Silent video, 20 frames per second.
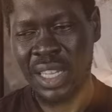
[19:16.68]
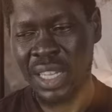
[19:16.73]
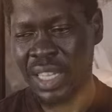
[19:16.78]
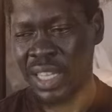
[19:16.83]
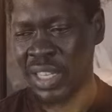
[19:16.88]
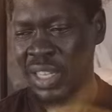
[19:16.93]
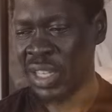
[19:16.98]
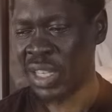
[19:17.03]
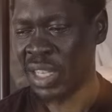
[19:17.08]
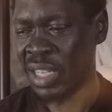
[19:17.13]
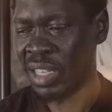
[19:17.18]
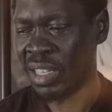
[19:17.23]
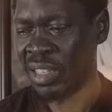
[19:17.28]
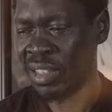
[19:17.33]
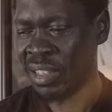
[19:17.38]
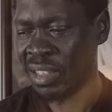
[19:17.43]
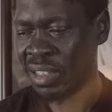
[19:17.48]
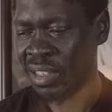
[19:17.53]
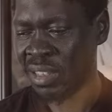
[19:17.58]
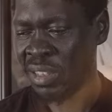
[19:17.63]

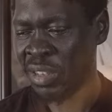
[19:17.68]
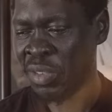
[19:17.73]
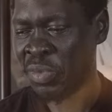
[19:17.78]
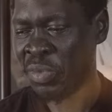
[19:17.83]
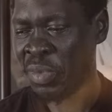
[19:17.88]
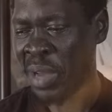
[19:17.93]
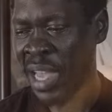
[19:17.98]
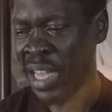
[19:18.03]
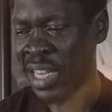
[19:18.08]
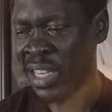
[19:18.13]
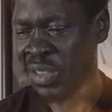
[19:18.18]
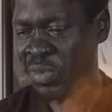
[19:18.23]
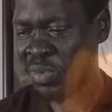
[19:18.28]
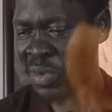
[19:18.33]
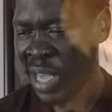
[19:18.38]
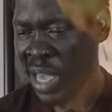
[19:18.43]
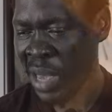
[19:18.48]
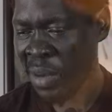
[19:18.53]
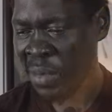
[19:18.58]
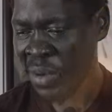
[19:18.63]
you might
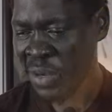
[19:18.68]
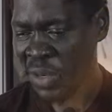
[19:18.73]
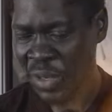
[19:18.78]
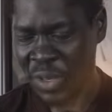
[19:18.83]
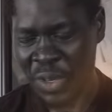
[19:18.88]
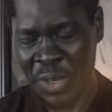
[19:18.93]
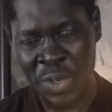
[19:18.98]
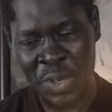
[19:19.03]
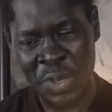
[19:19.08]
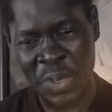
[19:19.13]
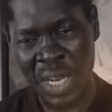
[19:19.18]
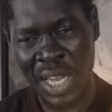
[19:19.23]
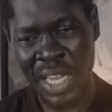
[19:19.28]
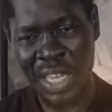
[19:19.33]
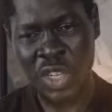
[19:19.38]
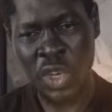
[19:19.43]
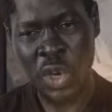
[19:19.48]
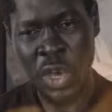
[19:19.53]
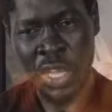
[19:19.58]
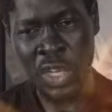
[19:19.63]
be able to do, like
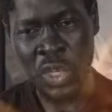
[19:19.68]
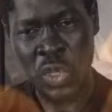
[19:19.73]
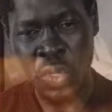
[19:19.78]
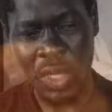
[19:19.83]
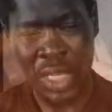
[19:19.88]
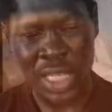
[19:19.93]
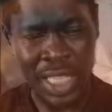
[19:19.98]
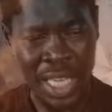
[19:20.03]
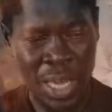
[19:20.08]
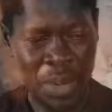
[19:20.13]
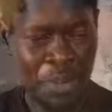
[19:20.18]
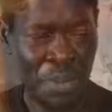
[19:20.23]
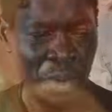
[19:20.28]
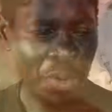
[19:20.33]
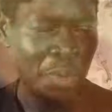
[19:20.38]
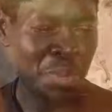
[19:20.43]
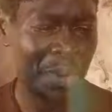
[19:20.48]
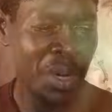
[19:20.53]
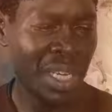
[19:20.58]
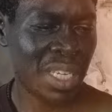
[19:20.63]
going to the
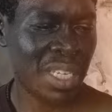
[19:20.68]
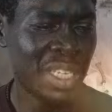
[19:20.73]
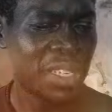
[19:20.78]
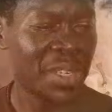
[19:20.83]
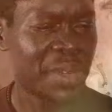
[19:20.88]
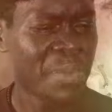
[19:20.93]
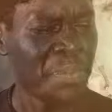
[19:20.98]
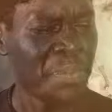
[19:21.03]
temple, but